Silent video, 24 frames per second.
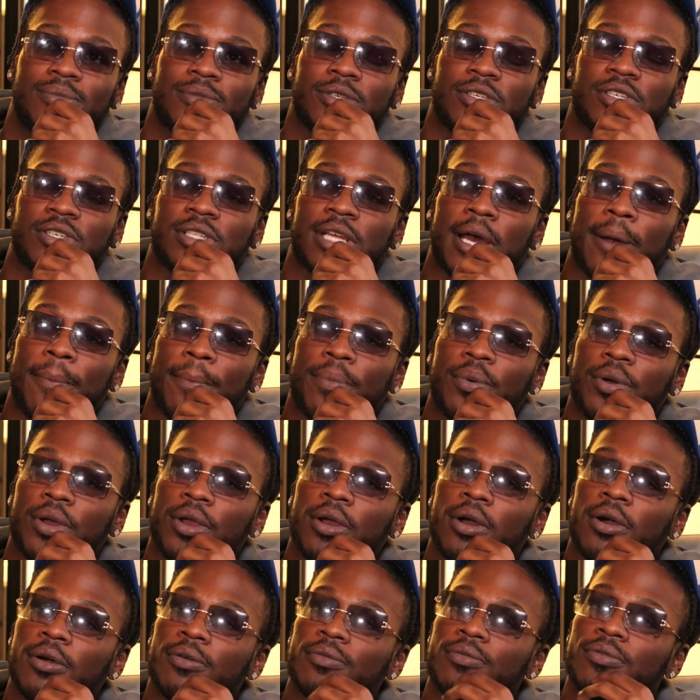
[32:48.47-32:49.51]
the
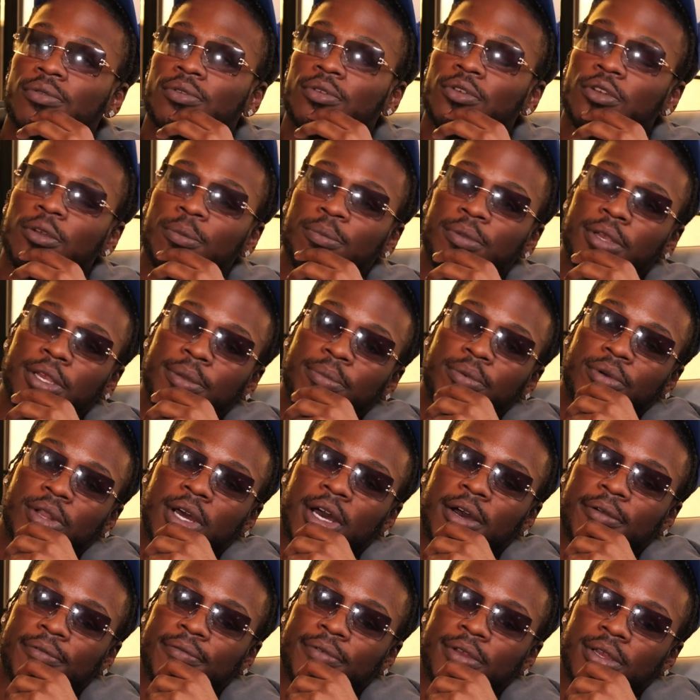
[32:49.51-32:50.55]
standpoint of two people
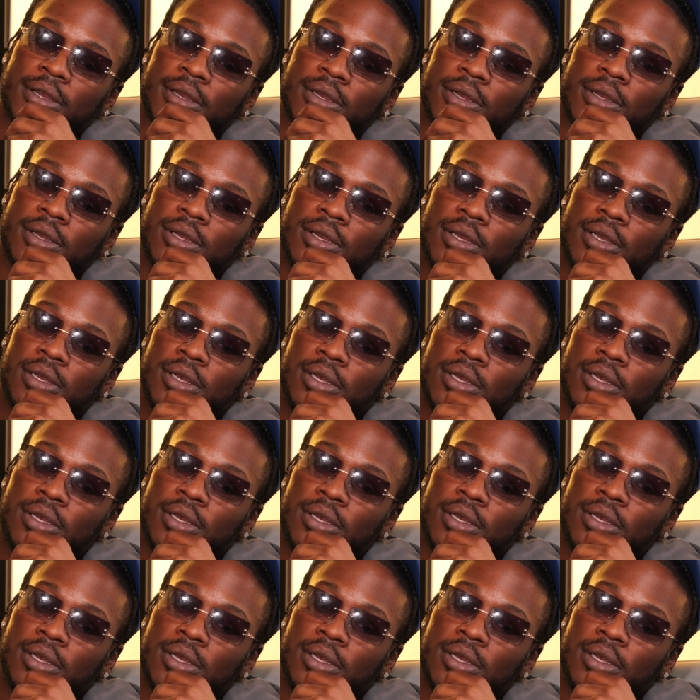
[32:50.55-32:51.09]
that I think